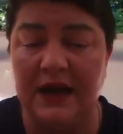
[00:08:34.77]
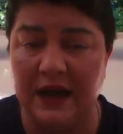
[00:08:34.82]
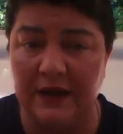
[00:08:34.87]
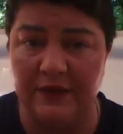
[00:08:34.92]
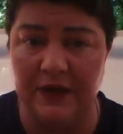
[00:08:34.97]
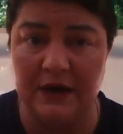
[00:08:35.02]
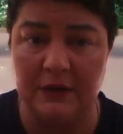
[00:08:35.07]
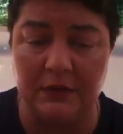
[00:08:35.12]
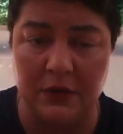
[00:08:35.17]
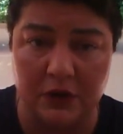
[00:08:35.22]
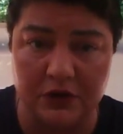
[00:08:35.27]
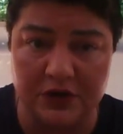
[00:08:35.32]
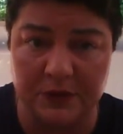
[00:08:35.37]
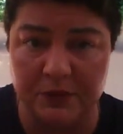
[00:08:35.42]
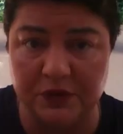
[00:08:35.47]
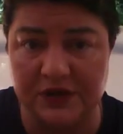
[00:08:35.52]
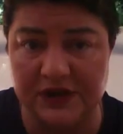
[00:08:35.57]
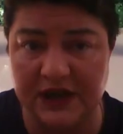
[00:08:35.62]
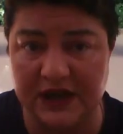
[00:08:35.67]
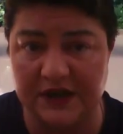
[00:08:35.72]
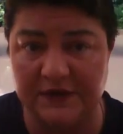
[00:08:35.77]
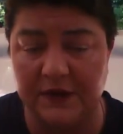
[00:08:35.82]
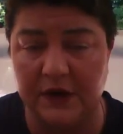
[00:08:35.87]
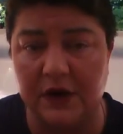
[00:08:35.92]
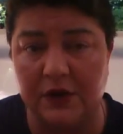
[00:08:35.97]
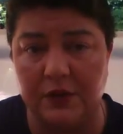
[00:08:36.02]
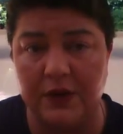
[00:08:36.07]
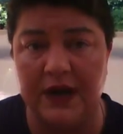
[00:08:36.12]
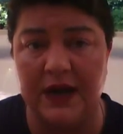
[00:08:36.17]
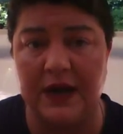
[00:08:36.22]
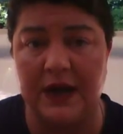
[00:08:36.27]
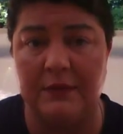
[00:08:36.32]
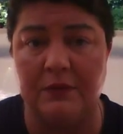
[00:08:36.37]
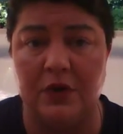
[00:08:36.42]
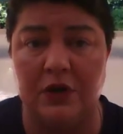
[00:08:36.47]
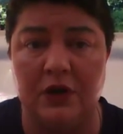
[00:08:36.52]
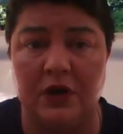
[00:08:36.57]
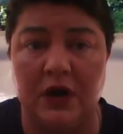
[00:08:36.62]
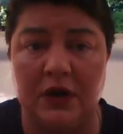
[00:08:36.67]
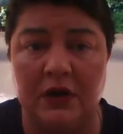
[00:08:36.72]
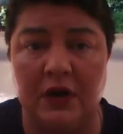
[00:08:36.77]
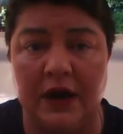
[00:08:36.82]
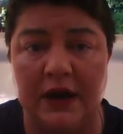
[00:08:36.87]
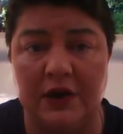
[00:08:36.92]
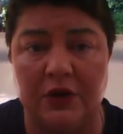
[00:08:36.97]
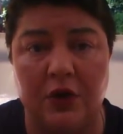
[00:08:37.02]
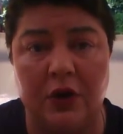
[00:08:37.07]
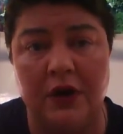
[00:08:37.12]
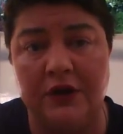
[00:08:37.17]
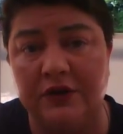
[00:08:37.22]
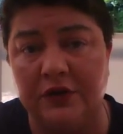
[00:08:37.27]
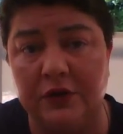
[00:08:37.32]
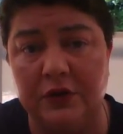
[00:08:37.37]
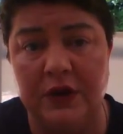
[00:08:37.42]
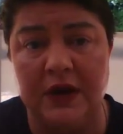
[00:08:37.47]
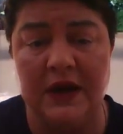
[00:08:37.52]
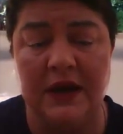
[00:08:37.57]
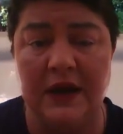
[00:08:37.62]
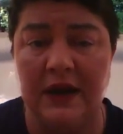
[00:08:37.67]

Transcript: and then a multiple six-figure income online like I do.